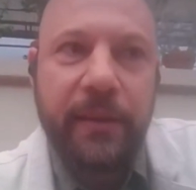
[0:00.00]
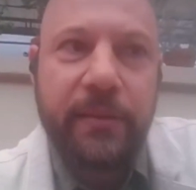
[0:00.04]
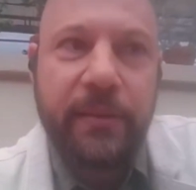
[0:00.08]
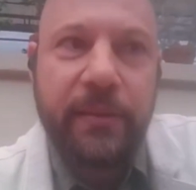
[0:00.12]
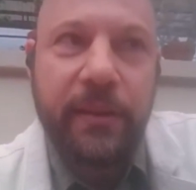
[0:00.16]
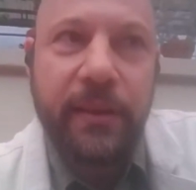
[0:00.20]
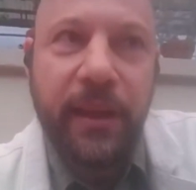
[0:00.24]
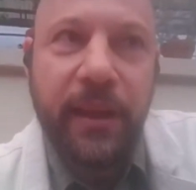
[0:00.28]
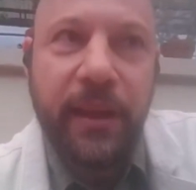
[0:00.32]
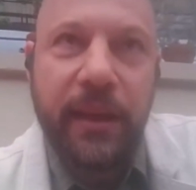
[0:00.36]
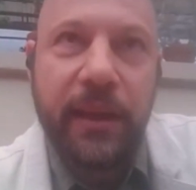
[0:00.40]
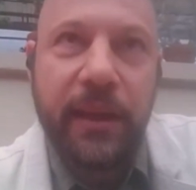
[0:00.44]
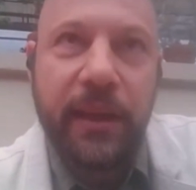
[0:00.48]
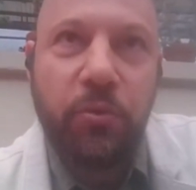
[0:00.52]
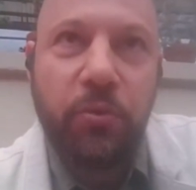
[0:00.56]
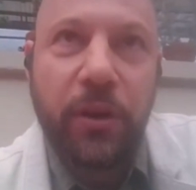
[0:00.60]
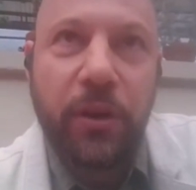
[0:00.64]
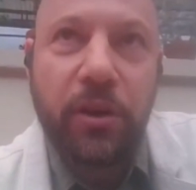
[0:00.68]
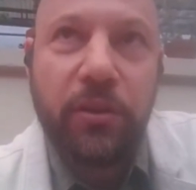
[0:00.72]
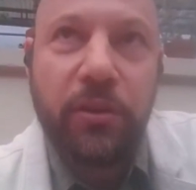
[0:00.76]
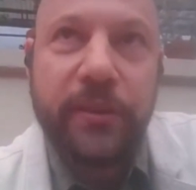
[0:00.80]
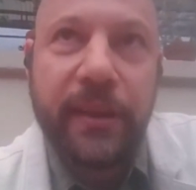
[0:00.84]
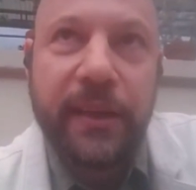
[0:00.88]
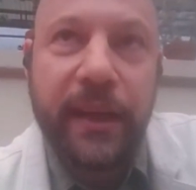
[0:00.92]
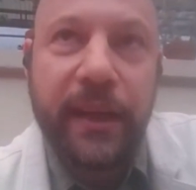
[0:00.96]
And
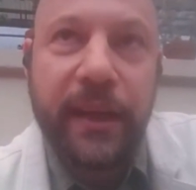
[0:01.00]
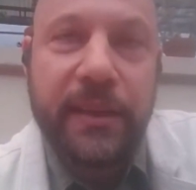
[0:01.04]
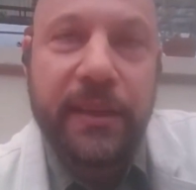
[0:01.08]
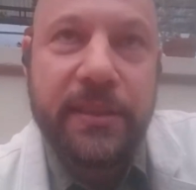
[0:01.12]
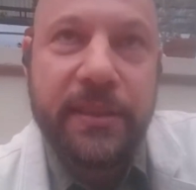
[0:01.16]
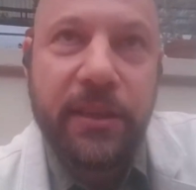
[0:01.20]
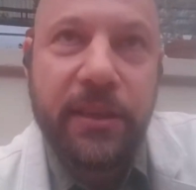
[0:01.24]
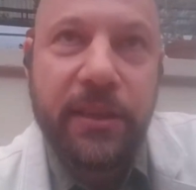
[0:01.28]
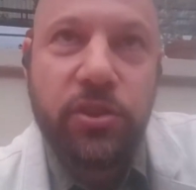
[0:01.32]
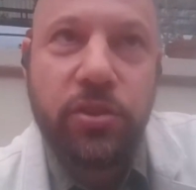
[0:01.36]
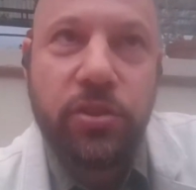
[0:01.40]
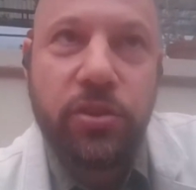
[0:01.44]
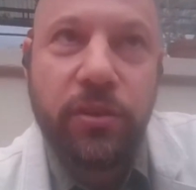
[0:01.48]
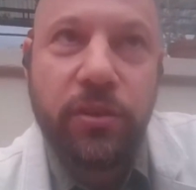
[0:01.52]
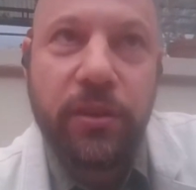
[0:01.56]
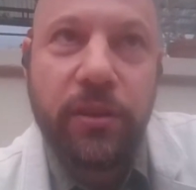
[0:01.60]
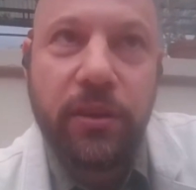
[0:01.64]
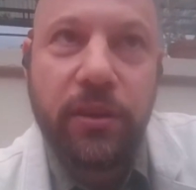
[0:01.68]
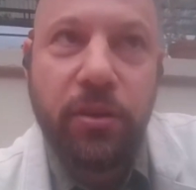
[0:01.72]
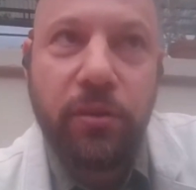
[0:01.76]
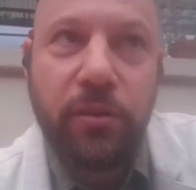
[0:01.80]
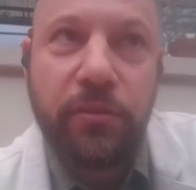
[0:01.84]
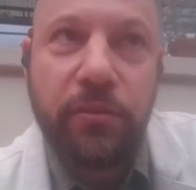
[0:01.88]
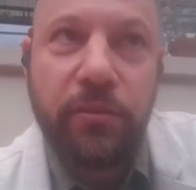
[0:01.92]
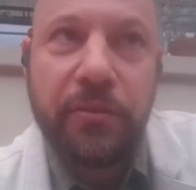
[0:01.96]
one of the
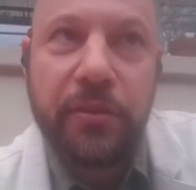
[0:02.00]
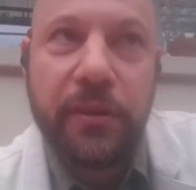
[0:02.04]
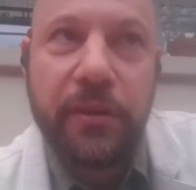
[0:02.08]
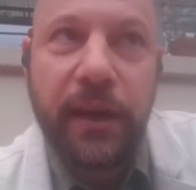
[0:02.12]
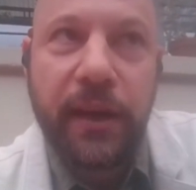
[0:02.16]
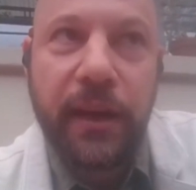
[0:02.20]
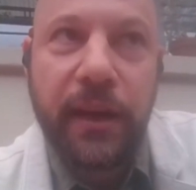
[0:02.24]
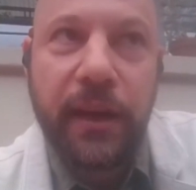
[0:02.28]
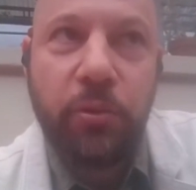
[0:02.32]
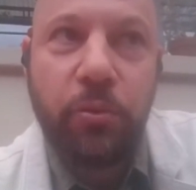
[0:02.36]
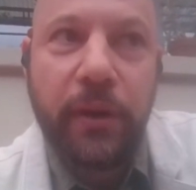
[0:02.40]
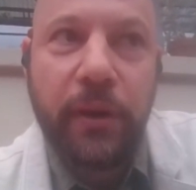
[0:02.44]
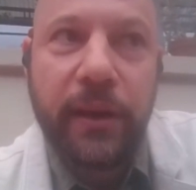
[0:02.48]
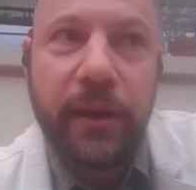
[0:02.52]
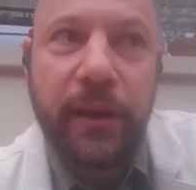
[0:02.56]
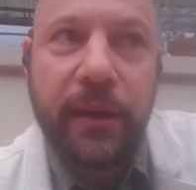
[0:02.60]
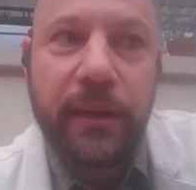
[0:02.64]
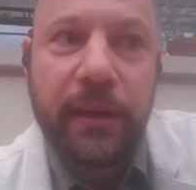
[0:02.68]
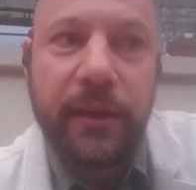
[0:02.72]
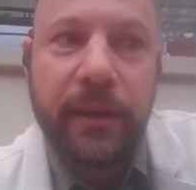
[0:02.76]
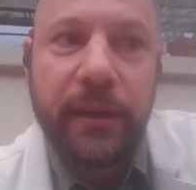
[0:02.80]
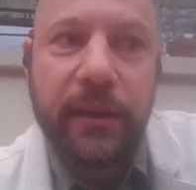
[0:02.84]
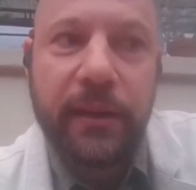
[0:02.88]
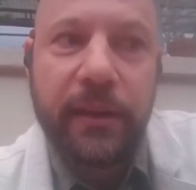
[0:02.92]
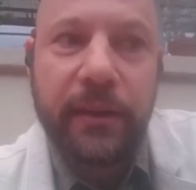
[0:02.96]
realizations of
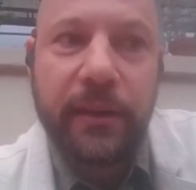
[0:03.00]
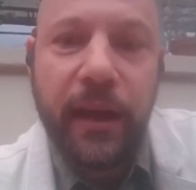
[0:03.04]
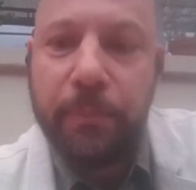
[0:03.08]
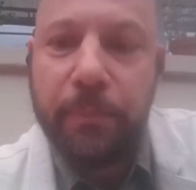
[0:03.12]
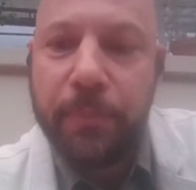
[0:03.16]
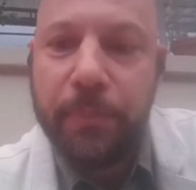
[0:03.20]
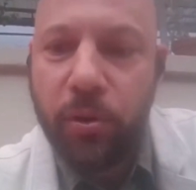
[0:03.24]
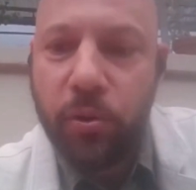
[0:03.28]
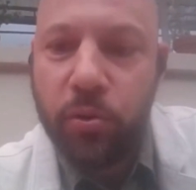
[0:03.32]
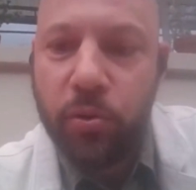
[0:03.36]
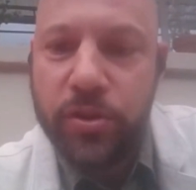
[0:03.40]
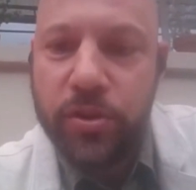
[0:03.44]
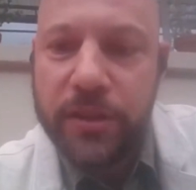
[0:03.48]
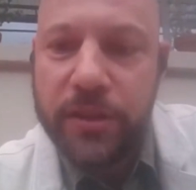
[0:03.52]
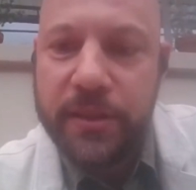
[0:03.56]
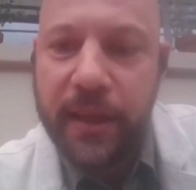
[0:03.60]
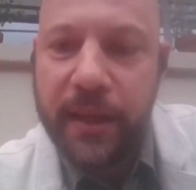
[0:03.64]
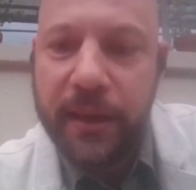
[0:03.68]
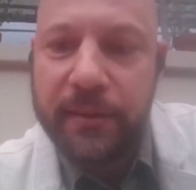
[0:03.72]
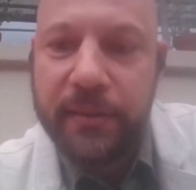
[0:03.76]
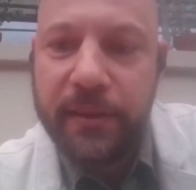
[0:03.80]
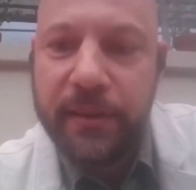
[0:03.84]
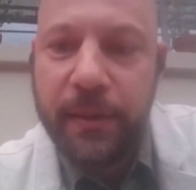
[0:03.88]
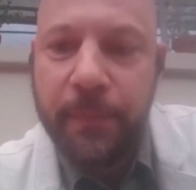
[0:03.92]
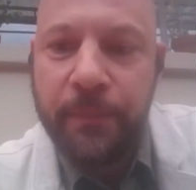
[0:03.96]
our approach is
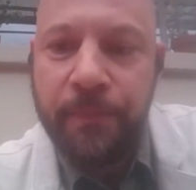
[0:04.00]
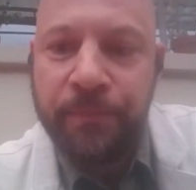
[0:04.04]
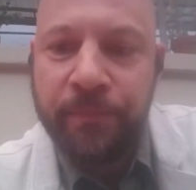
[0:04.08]
that